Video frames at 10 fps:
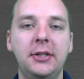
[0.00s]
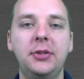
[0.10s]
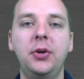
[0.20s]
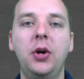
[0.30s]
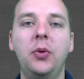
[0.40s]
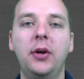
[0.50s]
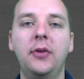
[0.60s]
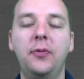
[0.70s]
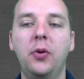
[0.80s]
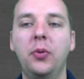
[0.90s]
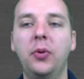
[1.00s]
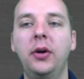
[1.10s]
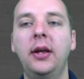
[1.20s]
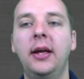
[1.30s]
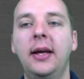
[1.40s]
issue going
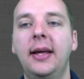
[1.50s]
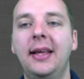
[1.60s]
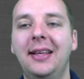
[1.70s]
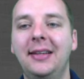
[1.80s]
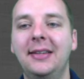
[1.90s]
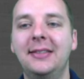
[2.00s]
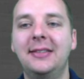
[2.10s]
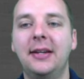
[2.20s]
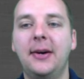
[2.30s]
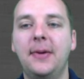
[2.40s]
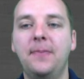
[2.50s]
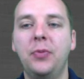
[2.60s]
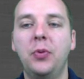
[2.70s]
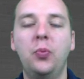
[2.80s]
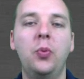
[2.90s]
forward is
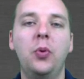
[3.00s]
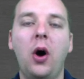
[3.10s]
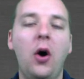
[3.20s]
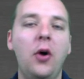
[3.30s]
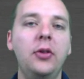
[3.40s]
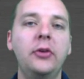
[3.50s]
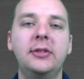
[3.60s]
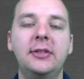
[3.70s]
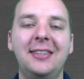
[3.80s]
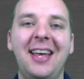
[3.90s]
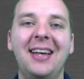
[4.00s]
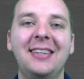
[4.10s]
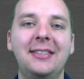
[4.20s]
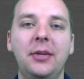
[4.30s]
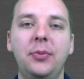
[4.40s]
um, all those
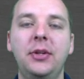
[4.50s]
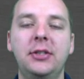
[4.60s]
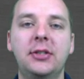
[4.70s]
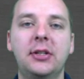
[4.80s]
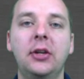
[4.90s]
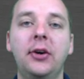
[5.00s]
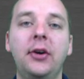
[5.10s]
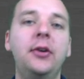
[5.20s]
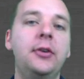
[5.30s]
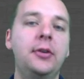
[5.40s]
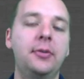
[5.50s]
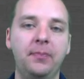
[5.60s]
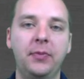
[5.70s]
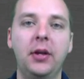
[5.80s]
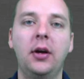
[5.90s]
tests that we just learned
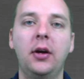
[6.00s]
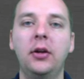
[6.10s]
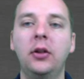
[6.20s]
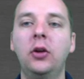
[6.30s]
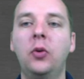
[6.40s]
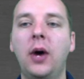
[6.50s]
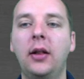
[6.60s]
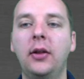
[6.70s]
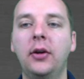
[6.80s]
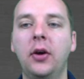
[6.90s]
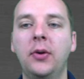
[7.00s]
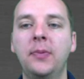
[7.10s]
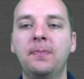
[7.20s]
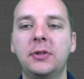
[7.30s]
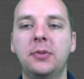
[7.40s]
uh, a little while
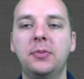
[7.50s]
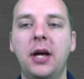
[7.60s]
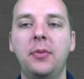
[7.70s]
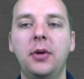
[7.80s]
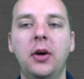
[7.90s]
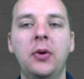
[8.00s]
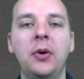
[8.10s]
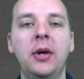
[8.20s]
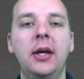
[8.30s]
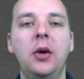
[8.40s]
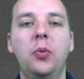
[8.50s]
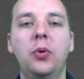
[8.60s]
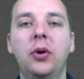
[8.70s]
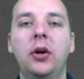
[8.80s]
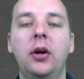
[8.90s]
ago some time ago
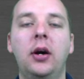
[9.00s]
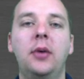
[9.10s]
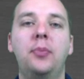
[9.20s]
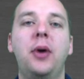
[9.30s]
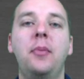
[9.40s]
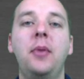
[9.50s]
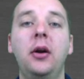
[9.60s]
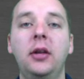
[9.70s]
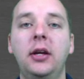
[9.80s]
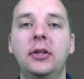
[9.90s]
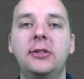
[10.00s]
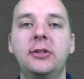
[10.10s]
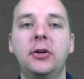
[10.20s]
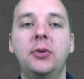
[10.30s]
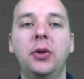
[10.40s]
were uh, primarily
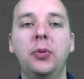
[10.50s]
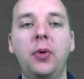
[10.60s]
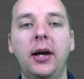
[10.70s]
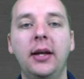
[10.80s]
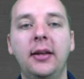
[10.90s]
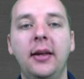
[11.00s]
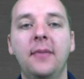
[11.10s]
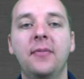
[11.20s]
concerned with what